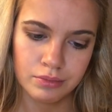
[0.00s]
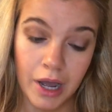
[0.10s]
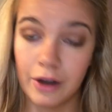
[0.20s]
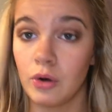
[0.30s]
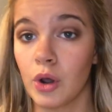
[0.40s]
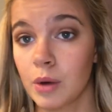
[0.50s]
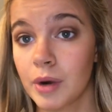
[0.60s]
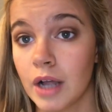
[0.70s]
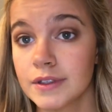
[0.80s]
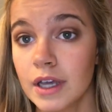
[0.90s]
I don't know how to
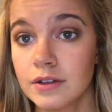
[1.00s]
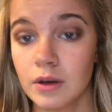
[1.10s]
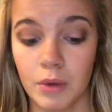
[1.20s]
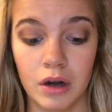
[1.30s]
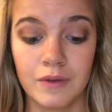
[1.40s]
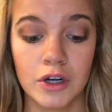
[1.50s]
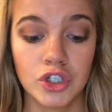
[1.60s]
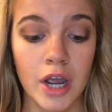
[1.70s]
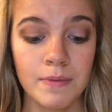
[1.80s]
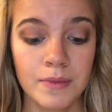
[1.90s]
pronounce that, so I'm not even gonna
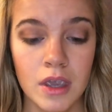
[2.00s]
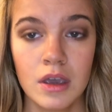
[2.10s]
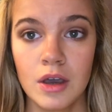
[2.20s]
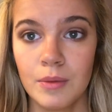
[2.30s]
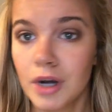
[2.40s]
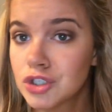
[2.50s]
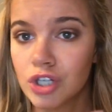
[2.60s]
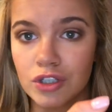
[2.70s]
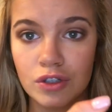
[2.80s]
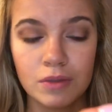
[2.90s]
try. But I
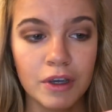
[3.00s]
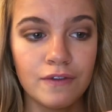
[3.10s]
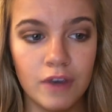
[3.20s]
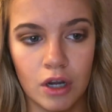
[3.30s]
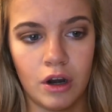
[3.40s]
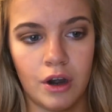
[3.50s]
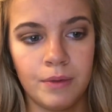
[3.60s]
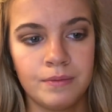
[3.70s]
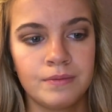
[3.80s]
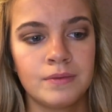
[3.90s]
just use my
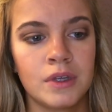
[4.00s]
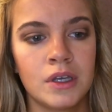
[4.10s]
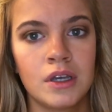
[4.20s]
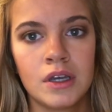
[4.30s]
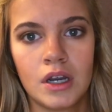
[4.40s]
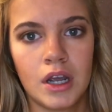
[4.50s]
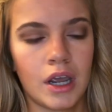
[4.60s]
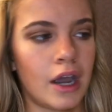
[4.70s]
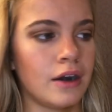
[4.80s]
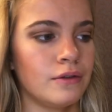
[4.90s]
finger and
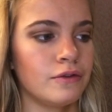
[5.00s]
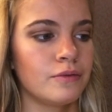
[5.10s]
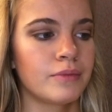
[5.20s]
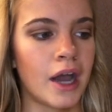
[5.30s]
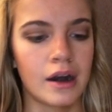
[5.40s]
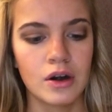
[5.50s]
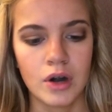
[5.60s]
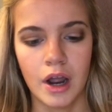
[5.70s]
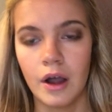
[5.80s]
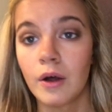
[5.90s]
kind of pat it
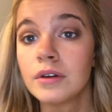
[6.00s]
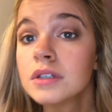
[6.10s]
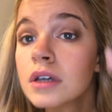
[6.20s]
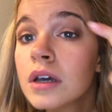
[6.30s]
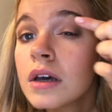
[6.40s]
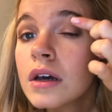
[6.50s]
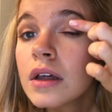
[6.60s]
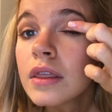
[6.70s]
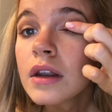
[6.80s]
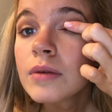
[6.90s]
around.
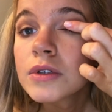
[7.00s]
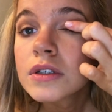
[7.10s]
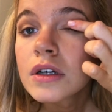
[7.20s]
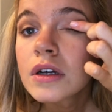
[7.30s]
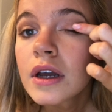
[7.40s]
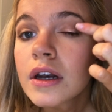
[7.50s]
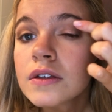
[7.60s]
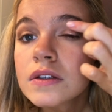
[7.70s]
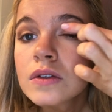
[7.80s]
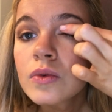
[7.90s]
Then I'm just gonna kind of
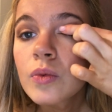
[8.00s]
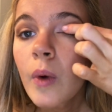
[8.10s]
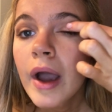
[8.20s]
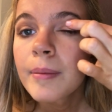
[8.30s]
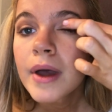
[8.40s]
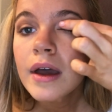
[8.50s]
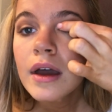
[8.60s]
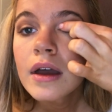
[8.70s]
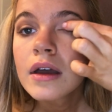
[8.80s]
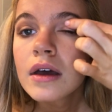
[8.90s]
swipe
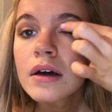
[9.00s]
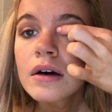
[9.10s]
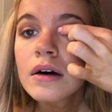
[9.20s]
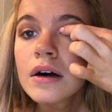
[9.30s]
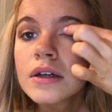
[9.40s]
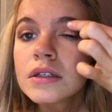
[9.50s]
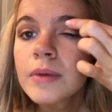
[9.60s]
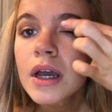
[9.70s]
it onto my